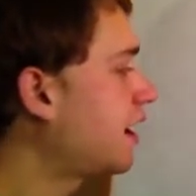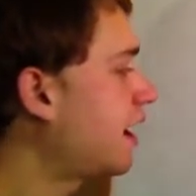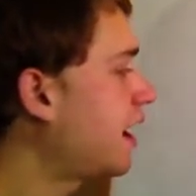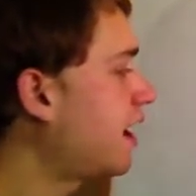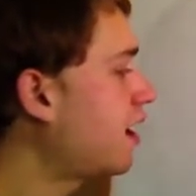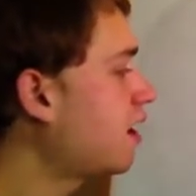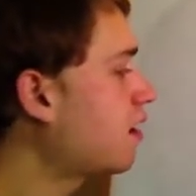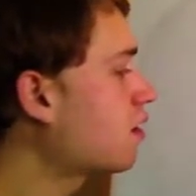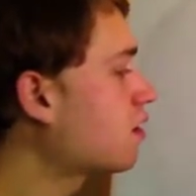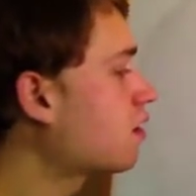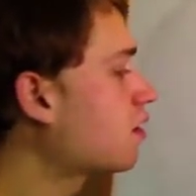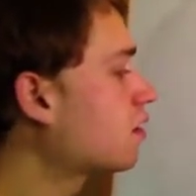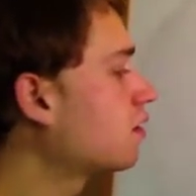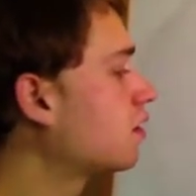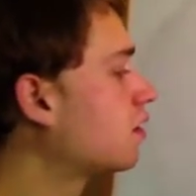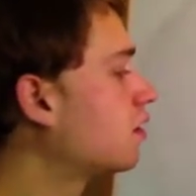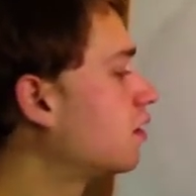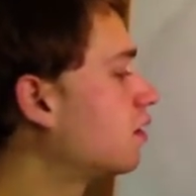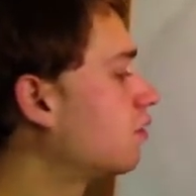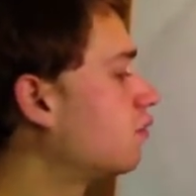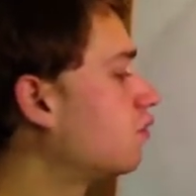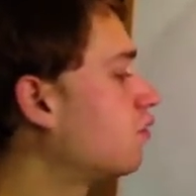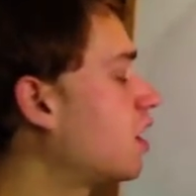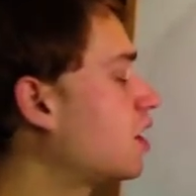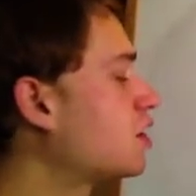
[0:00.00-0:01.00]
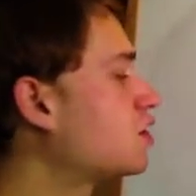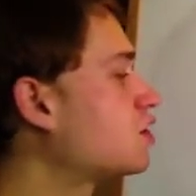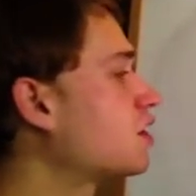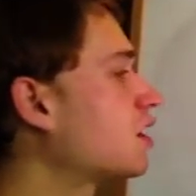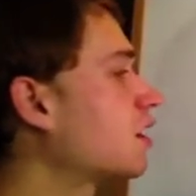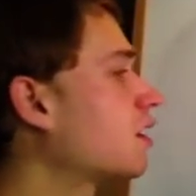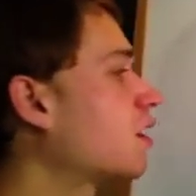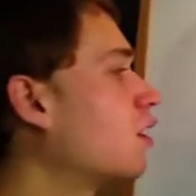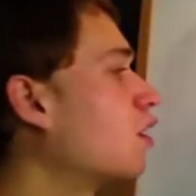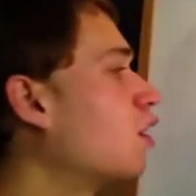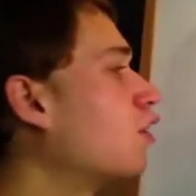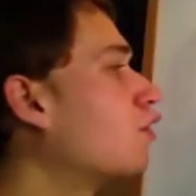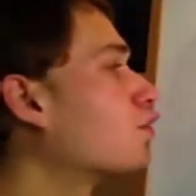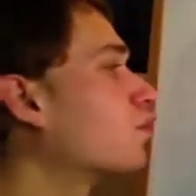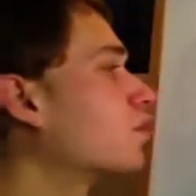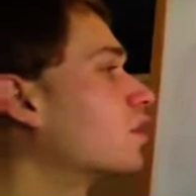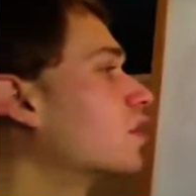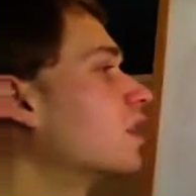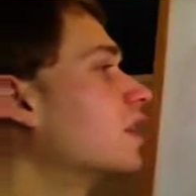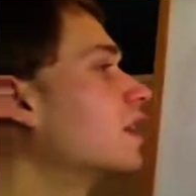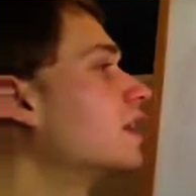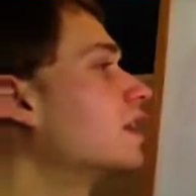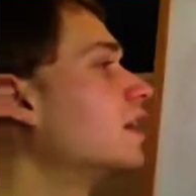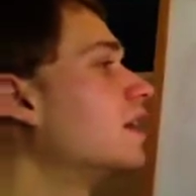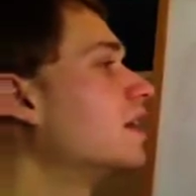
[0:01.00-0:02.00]
air rushing over
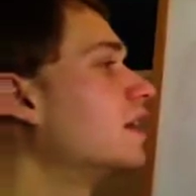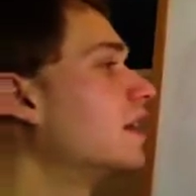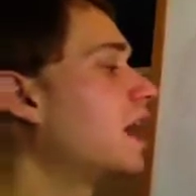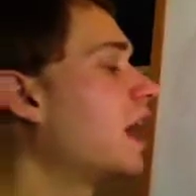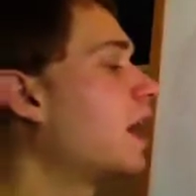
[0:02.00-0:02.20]
it,